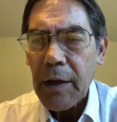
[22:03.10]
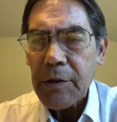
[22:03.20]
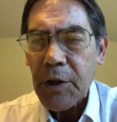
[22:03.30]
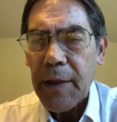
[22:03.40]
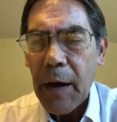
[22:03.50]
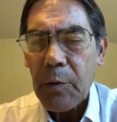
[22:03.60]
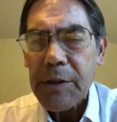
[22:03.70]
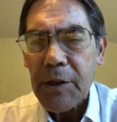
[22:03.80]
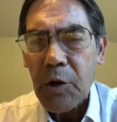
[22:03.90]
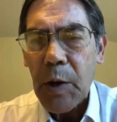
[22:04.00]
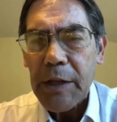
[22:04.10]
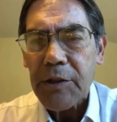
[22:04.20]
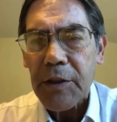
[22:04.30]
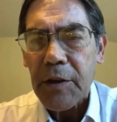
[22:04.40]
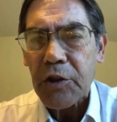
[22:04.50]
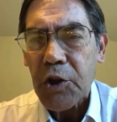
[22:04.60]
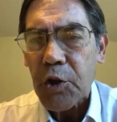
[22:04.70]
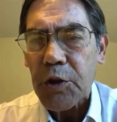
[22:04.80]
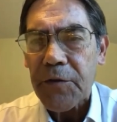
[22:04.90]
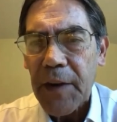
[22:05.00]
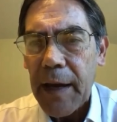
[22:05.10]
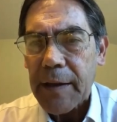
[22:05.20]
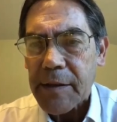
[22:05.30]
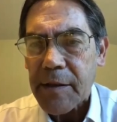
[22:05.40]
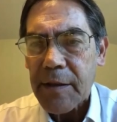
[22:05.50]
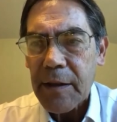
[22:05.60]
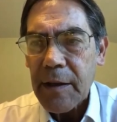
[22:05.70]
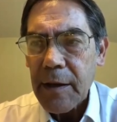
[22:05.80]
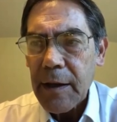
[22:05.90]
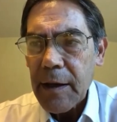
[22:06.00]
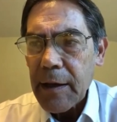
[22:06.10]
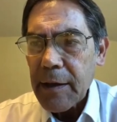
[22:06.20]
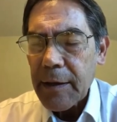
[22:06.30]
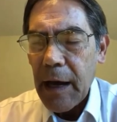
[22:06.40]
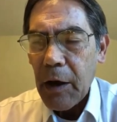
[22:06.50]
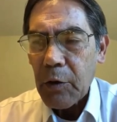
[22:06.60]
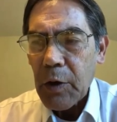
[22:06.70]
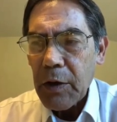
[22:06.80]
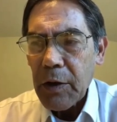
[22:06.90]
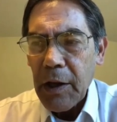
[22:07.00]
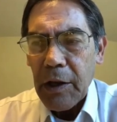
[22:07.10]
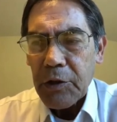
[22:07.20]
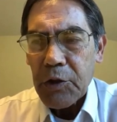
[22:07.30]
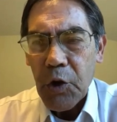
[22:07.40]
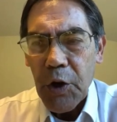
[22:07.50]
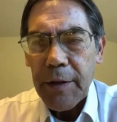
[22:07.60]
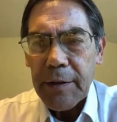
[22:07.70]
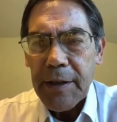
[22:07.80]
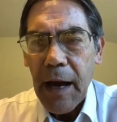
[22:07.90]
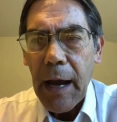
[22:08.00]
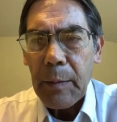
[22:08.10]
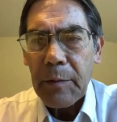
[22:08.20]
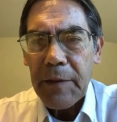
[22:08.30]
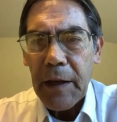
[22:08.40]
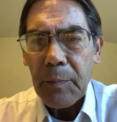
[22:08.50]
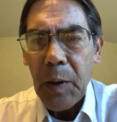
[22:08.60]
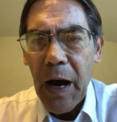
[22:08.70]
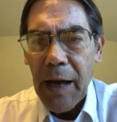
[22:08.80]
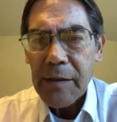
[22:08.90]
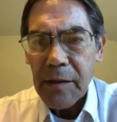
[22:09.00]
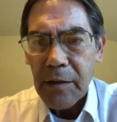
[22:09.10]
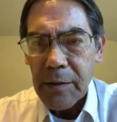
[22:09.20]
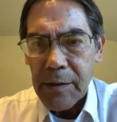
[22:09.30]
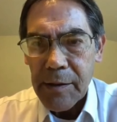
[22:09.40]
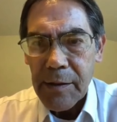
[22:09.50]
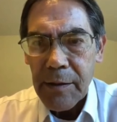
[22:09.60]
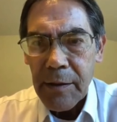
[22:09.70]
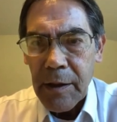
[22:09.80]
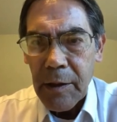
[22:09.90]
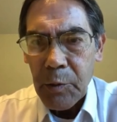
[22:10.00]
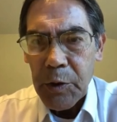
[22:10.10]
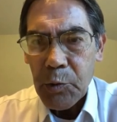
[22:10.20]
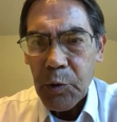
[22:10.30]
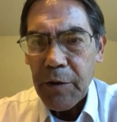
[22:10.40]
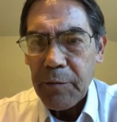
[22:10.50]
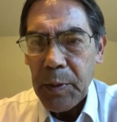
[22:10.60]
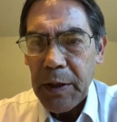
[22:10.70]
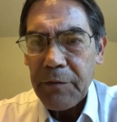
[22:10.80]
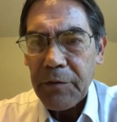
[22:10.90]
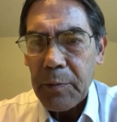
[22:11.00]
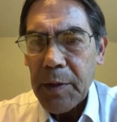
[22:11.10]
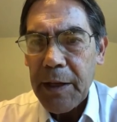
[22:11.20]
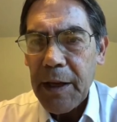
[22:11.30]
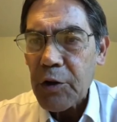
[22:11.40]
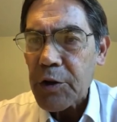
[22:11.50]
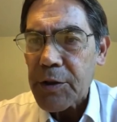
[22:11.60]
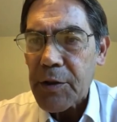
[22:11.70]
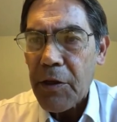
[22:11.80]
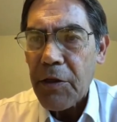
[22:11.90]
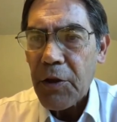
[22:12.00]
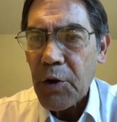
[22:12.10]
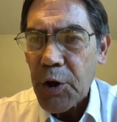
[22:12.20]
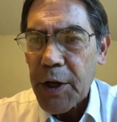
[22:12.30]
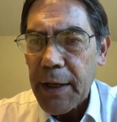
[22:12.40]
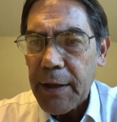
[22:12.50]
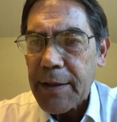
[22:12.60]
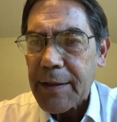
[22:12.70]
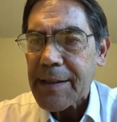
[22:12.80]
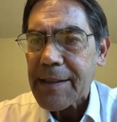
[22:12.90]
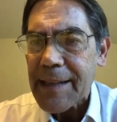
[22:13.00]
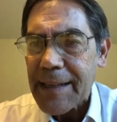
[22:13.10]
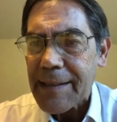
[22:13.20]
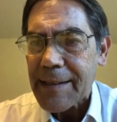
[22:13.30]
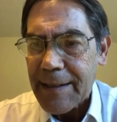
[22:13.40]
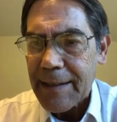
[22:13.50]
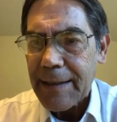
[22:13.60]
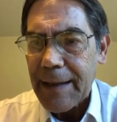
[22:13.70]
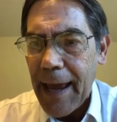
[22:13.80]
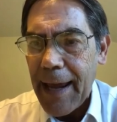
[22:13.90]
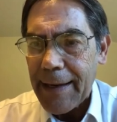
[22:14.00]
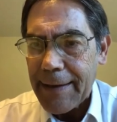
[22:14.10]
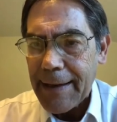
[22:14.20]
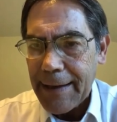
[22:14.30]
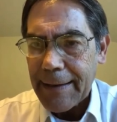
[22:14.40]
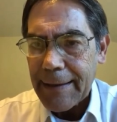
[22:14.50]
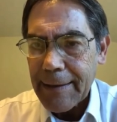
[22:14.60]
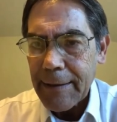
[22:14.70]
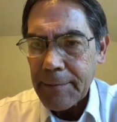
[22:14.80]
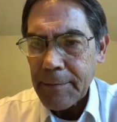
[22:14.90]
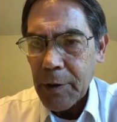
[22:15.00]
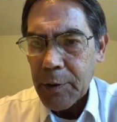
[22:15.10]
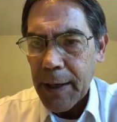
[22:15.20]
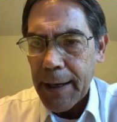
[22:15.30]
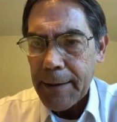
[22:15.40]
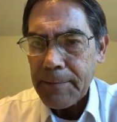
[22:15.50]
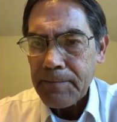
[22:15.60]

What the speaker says: that was the question the church faced. Now, during the time of the apostles, which would have been from the years 30 to 60 AD, okay?